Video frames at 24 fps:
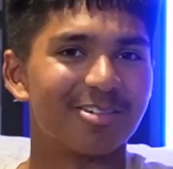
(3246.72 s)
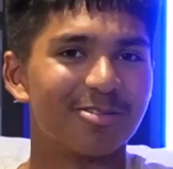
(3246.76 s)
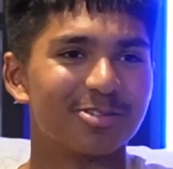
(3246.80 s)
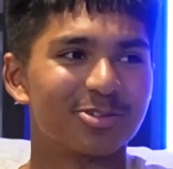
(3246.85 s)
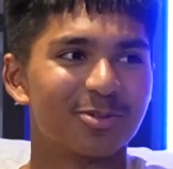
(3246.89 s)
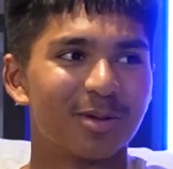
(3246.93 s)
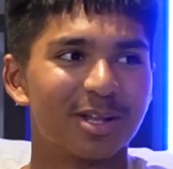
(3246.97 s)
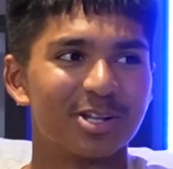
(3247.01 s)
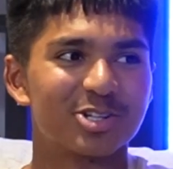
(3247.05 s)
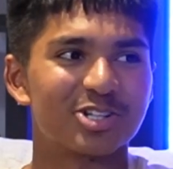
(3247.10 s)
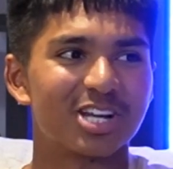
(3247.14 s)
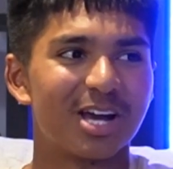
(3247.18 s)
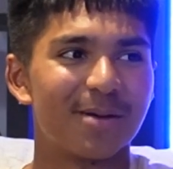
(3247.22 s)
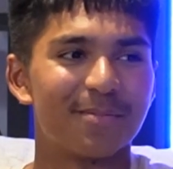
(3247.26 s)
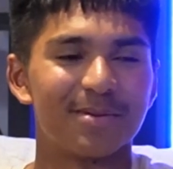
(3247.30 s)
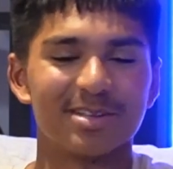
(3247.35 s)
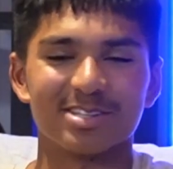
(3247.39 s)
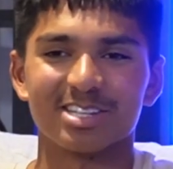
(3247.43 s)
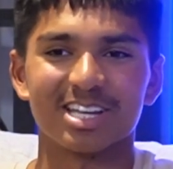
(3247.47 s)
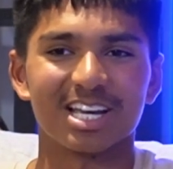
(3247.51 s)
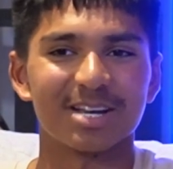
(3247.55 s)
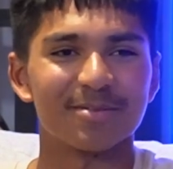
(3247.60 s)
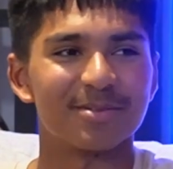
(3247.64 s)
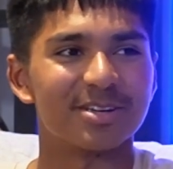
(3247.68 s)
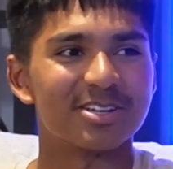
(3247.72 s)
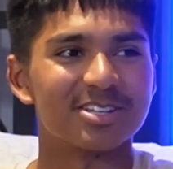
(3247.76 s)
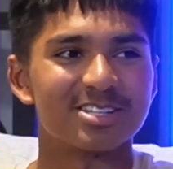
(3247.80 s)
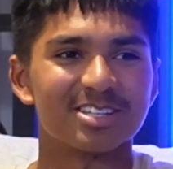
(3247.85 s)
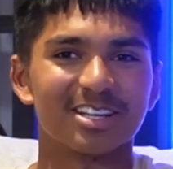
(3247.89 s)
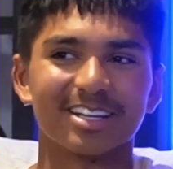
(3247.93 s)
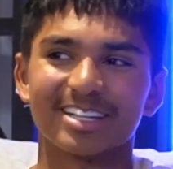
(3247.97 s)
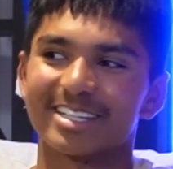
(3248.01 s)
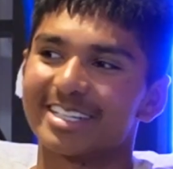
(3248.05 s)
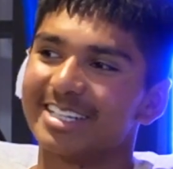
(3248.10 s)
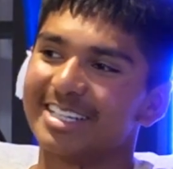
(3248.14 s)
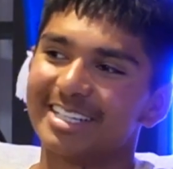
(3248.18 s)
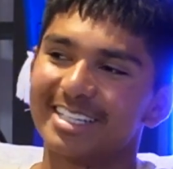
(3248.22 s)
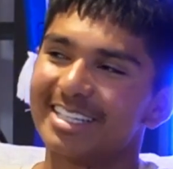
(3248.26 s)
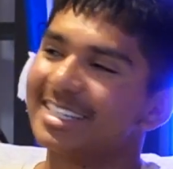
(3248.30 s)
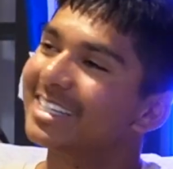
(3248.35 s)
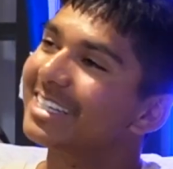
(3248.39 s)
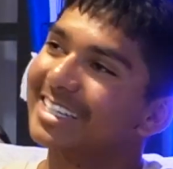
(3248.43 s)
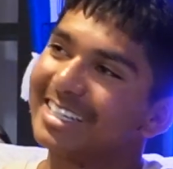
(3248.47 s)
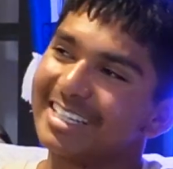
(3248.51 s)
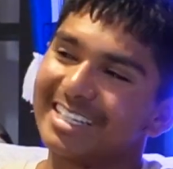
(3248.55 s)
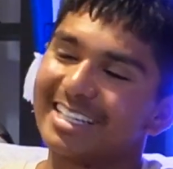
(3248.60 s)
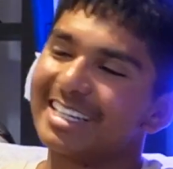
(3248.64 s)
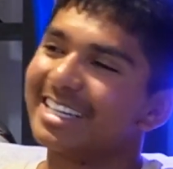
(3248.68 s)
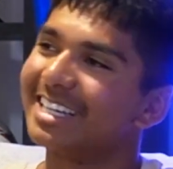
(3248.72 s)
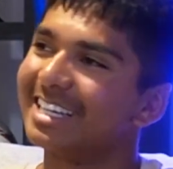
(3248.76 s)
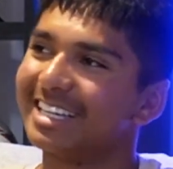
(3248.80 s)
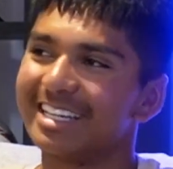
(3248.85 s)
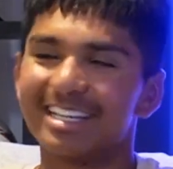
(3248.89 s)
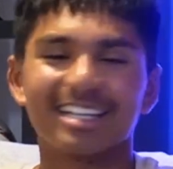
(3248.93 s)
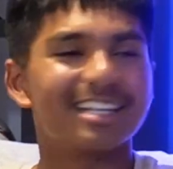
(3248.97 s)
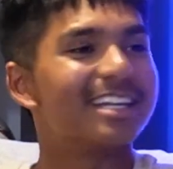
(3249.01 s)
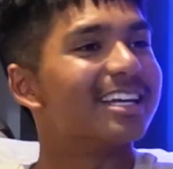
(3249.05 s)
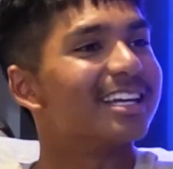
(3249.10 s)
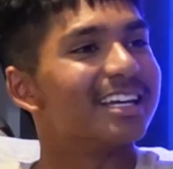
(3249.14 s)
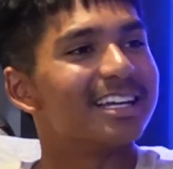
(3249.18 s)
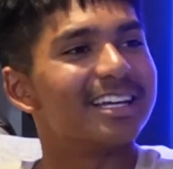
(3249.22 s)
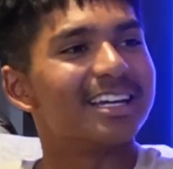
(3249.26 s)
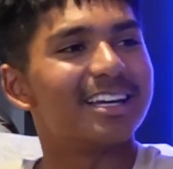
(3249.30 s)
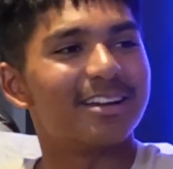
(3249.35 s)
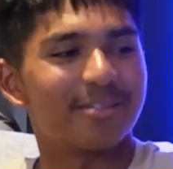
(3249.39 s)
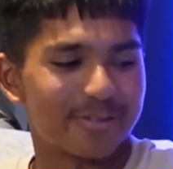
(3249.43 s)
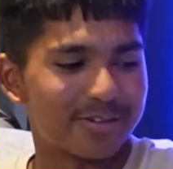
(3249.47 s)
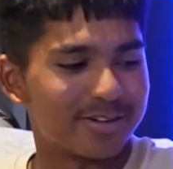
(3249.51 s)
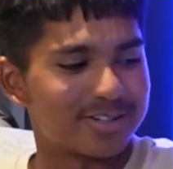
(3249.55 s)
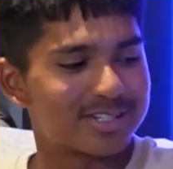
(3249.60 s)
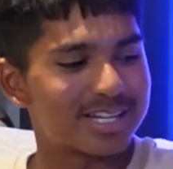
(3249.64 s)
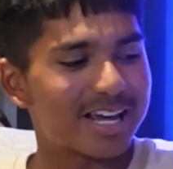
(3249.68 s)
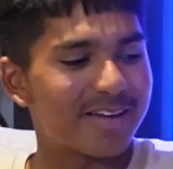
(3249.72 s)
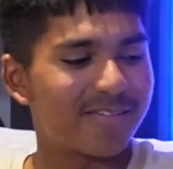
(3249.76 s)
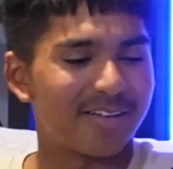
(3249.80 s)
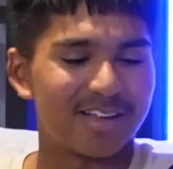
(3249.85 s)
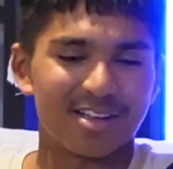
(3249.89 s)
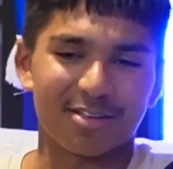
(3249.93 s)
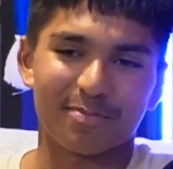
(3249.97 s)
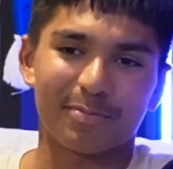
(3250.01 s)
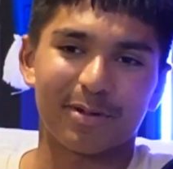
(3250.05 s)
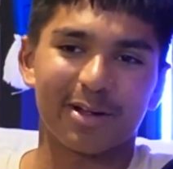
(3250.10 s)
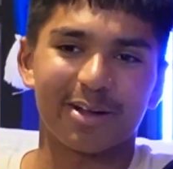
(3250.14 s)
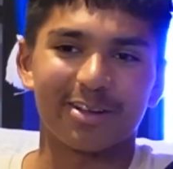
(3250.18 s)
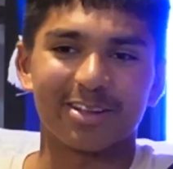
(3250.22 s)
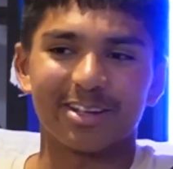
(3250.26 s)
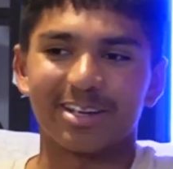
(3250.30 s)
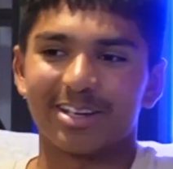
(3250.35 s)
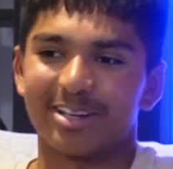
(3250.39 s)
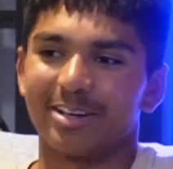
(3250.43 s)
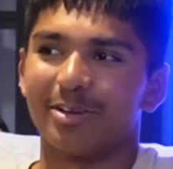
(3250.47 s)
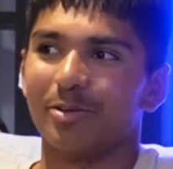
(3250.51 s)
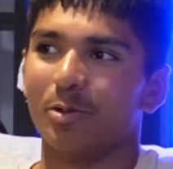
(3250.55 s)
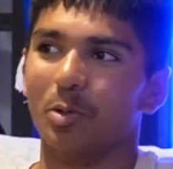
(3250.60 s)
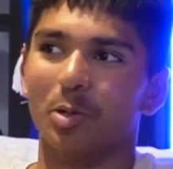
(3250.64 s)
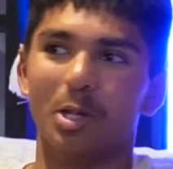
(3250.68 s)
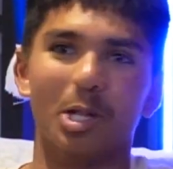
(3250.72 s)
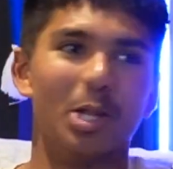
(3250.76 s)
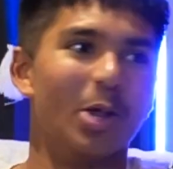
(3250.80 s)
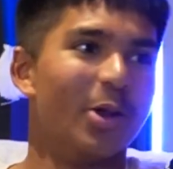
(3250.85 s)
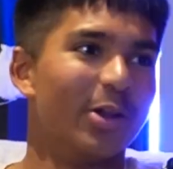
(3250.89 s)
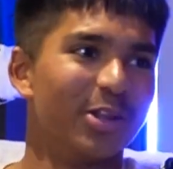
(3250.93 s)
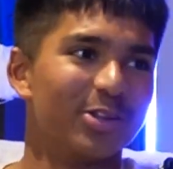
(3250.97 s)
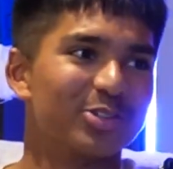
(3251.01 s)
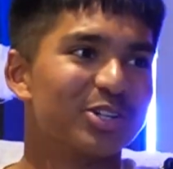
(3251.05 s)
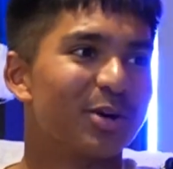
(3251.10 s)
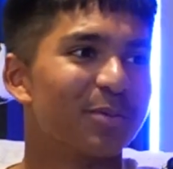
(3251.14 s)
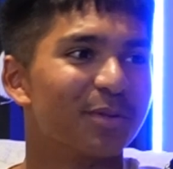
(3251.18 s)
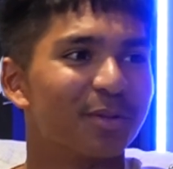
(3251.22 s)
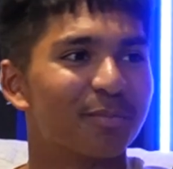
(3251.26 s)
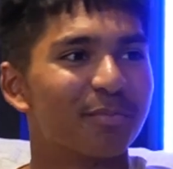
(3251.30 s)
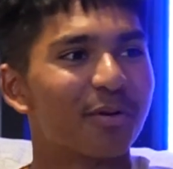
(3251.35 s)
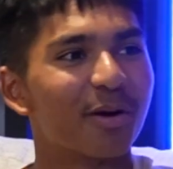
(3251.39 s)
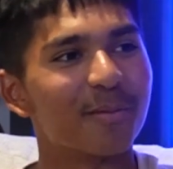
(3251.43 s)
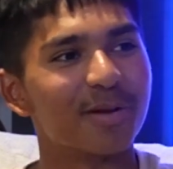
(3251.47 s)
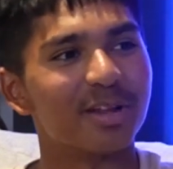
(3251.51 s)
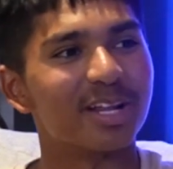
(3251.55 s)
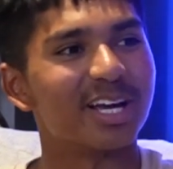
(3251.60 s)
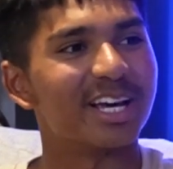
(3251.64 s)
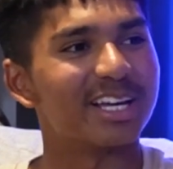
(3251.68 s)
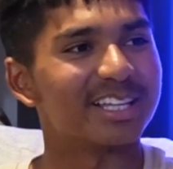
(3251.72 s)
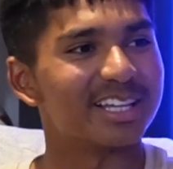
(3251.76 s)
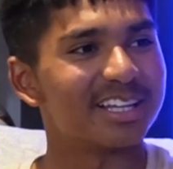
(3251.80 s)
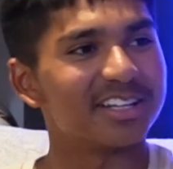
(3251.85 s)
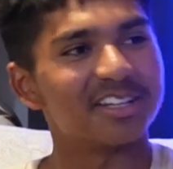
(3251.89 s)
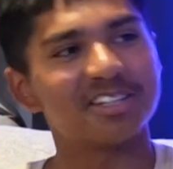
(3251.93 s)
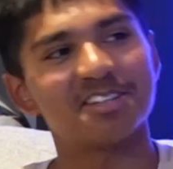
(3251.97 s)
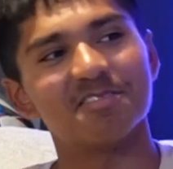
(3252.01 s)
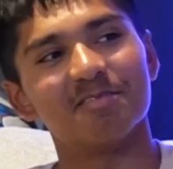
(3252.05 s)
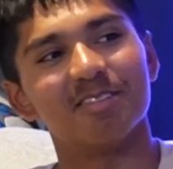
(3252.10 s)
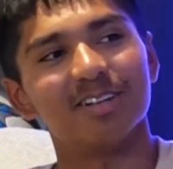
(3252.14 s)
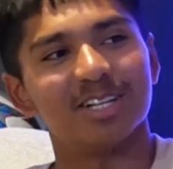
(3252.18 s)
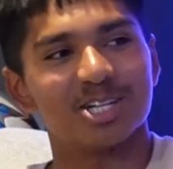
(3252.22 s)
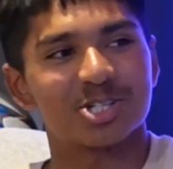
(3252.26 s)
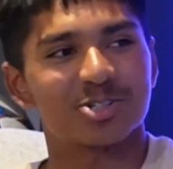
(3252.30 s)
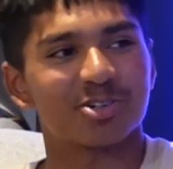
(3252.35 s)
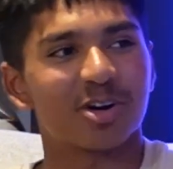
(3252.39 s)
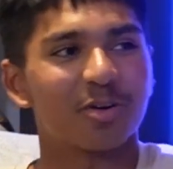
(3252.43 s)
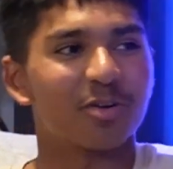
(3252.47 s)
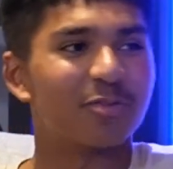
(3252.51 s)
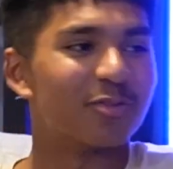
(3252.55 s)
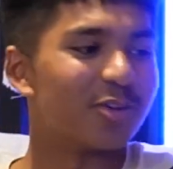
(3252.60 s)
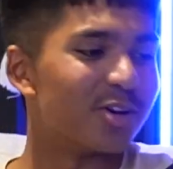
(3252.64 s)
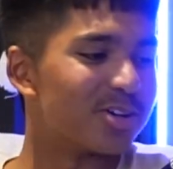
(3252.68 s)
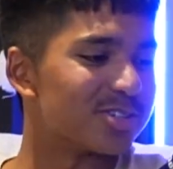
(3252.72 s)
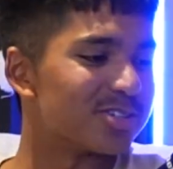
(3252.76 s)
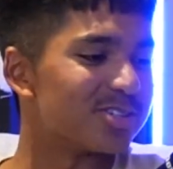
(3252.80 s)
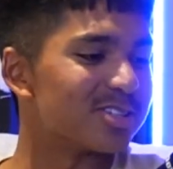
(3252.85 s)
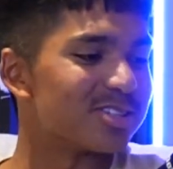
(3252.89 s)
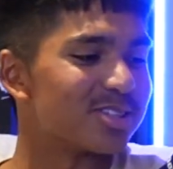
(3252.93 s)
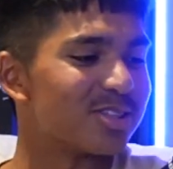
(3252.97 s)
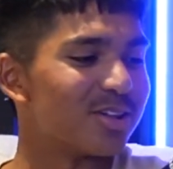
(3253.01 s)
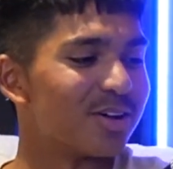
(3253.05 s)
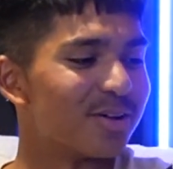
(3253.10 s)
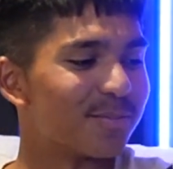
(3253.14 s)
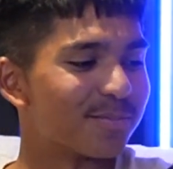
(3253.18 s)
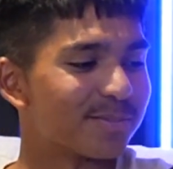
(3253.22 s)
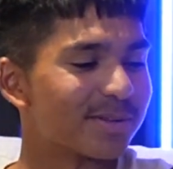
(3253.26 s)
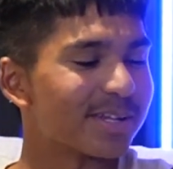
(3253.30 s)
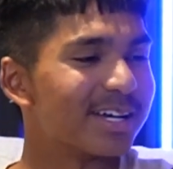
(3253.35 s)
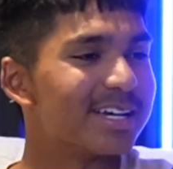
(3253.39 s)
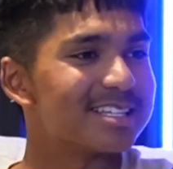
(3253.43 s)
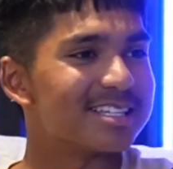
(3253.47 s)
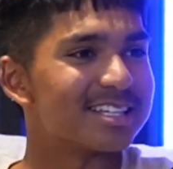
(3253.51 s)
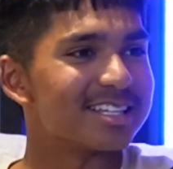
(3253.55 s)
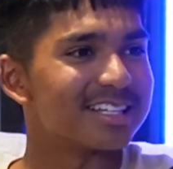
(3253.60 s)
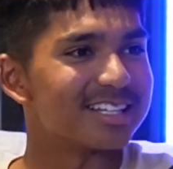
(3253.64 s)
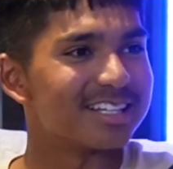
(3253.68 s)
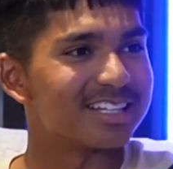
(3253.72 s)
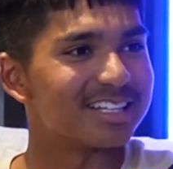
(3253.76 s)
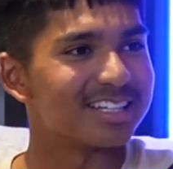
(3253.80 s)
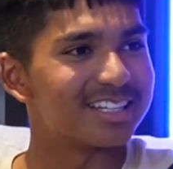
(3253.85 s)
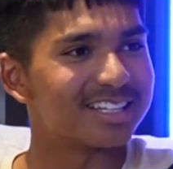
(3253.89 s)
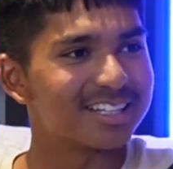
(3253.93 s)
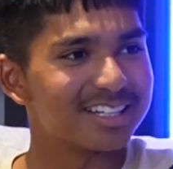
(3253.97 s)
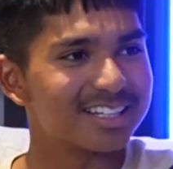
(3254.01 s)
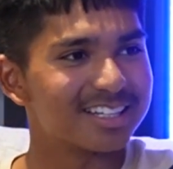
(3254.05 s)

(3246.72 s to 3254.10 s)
on about the Champions League, because for a team that's apparently all alone at the top of the Premier League, they really struggled versus third place and